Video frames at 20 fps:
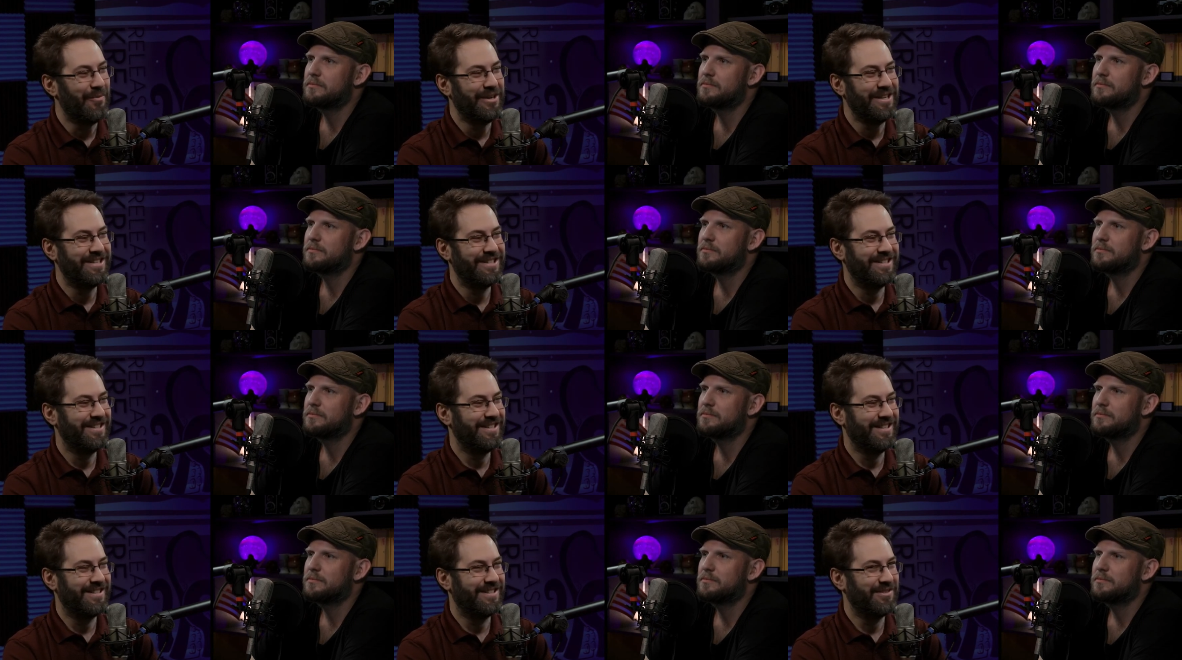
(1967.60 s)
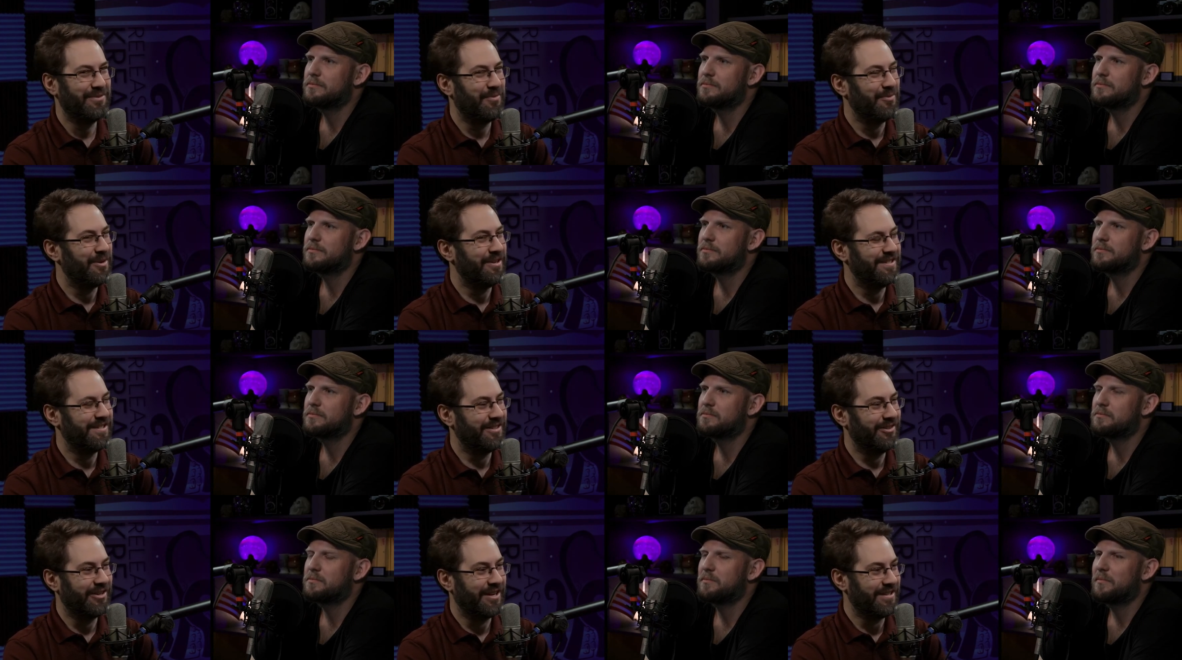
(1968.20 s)
Speaker 1: which just
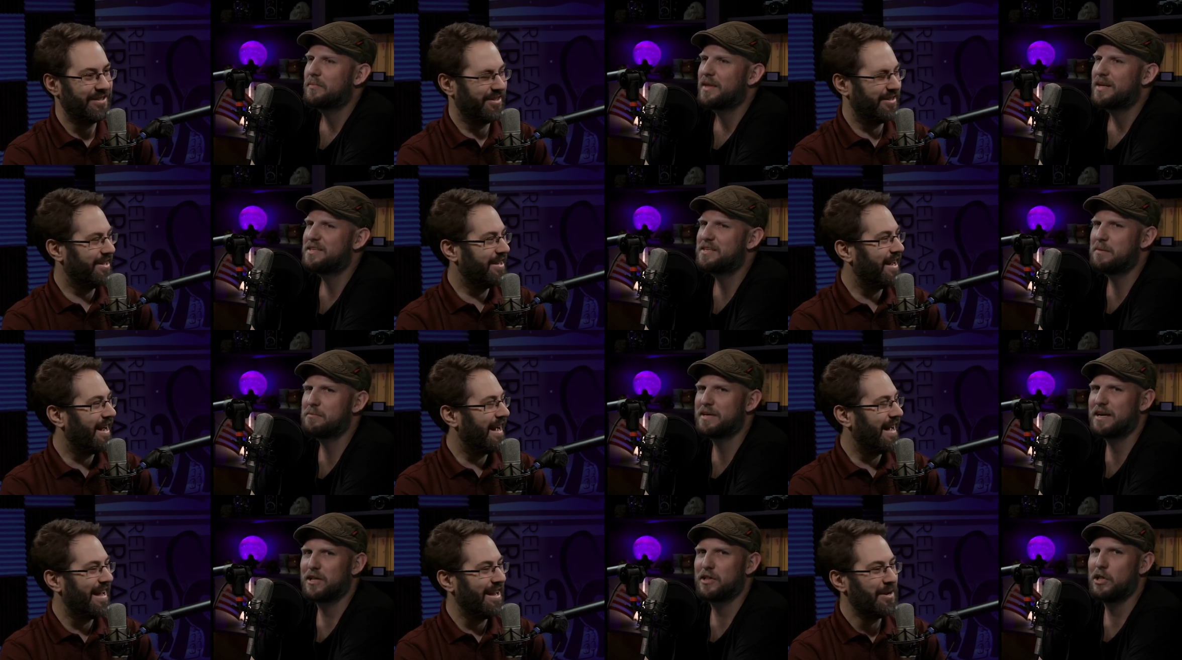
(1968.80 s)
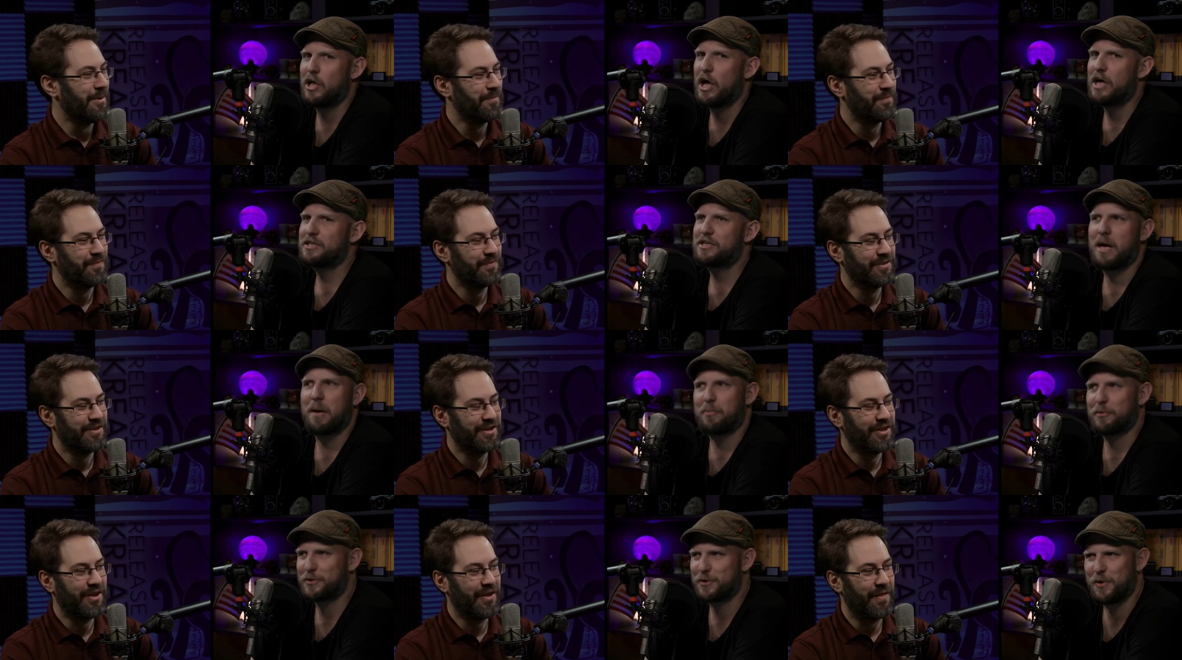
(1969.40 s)
was okay. So the Seemed guy like a lost
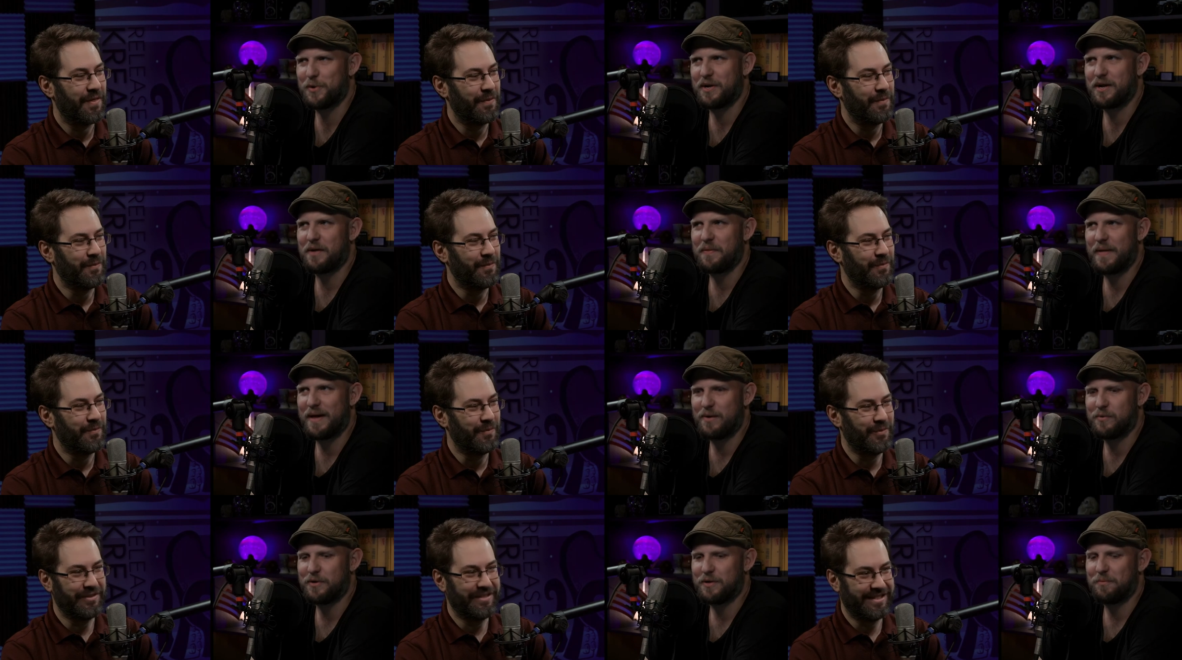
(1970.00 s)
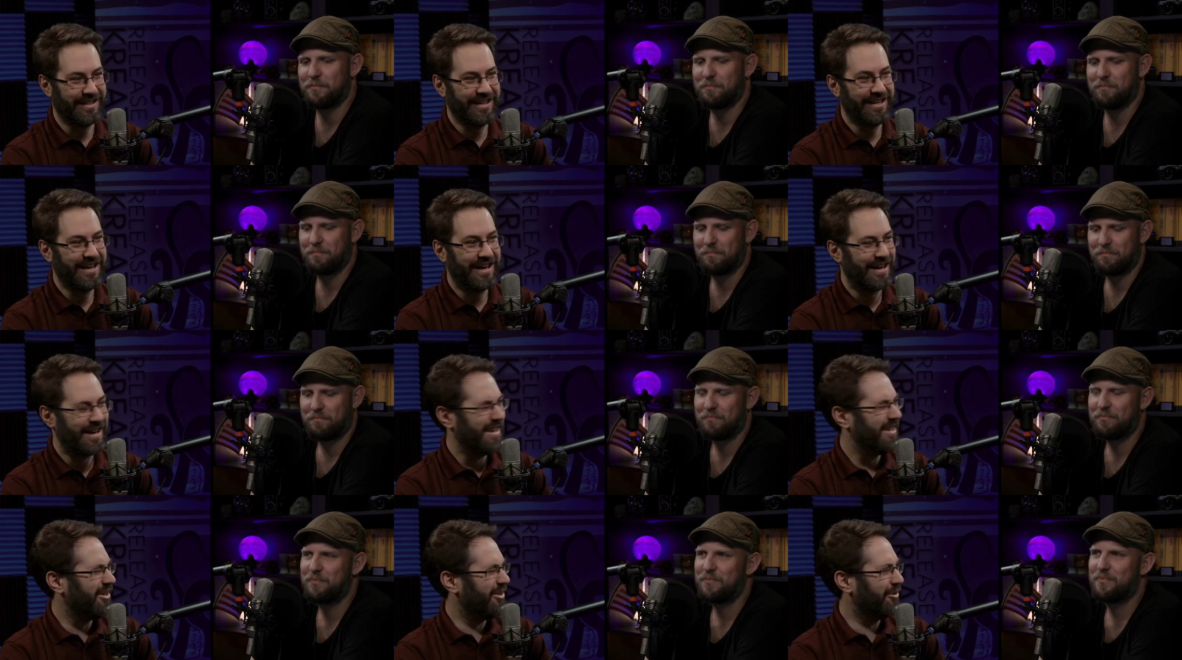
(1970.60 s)
Speaker 2: opportunity on that one.
Speaker 1: The
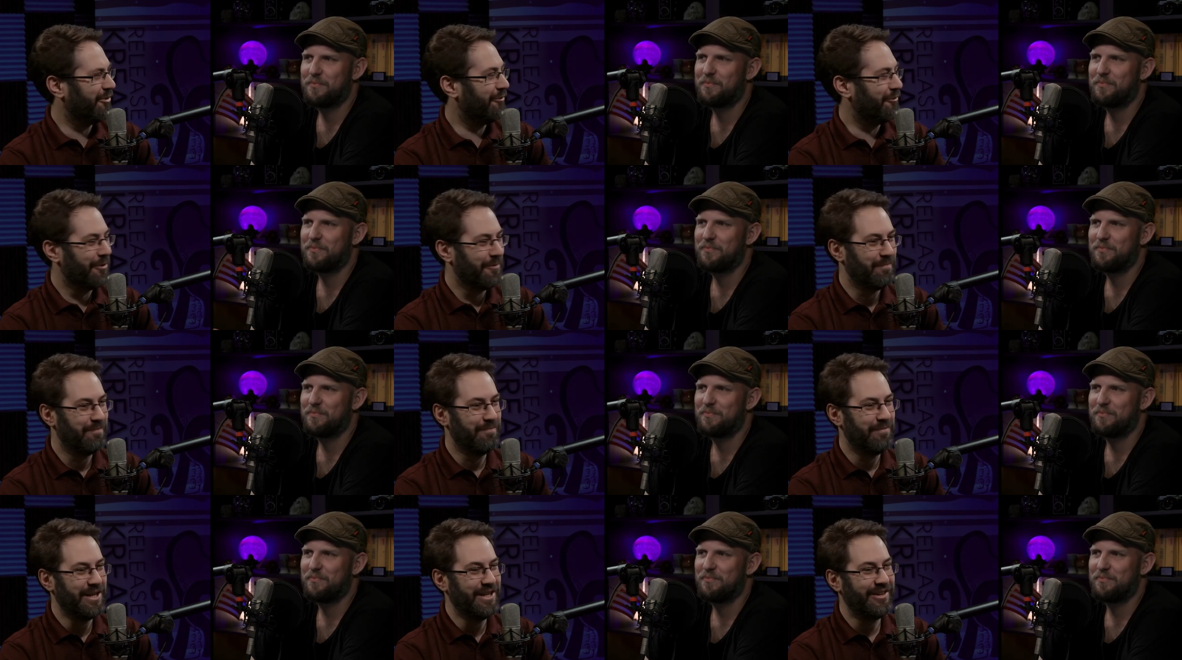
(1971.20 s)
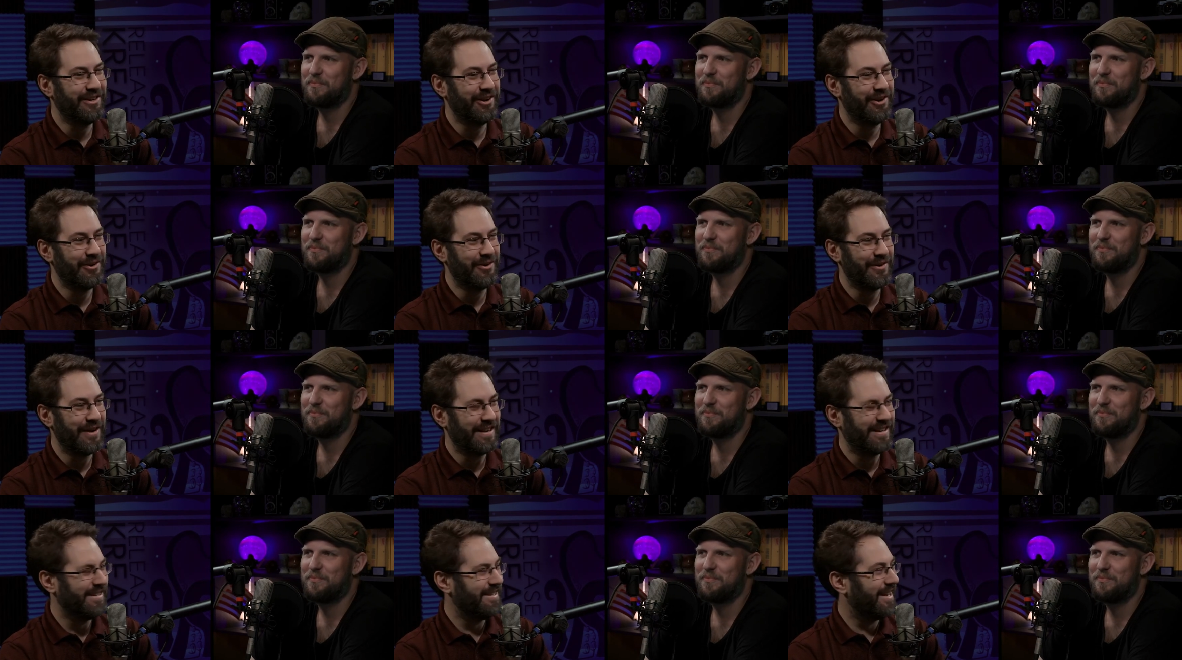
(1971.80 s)
guy known for bingo
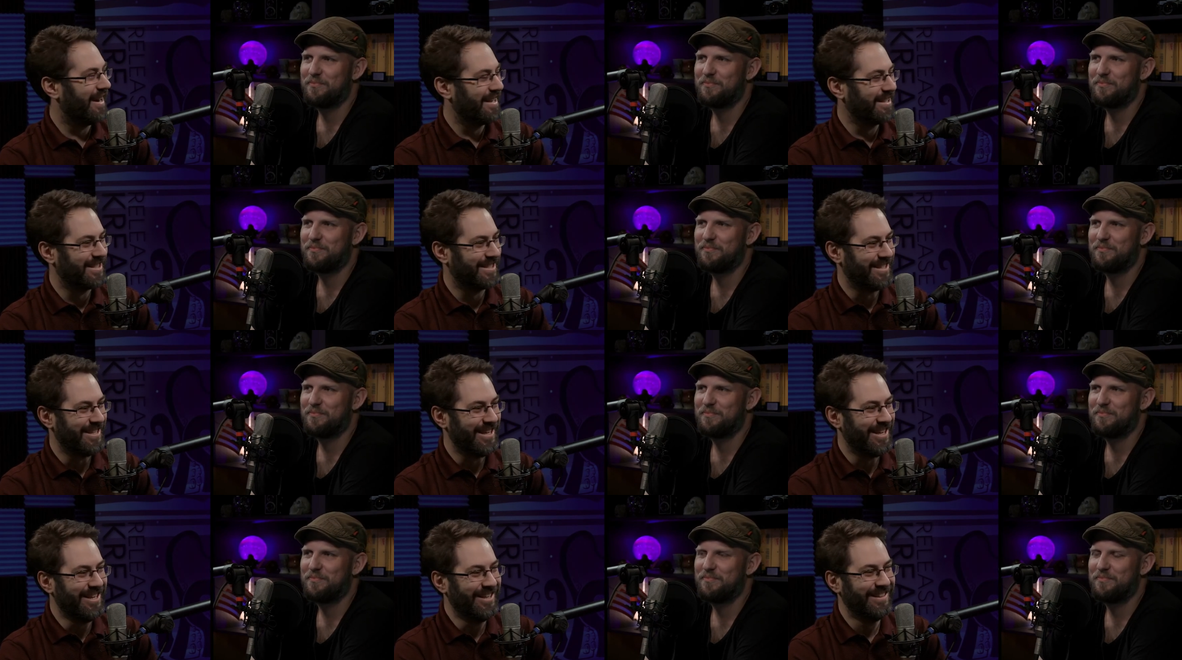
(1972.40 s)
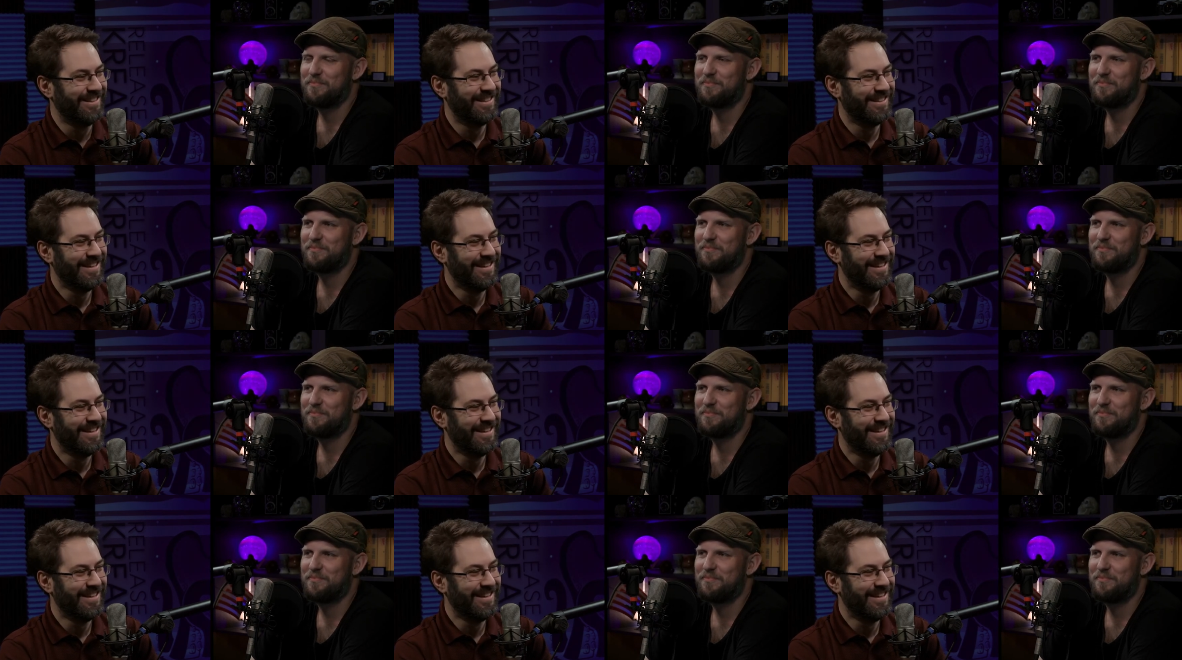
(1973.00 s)
and Yahtzee,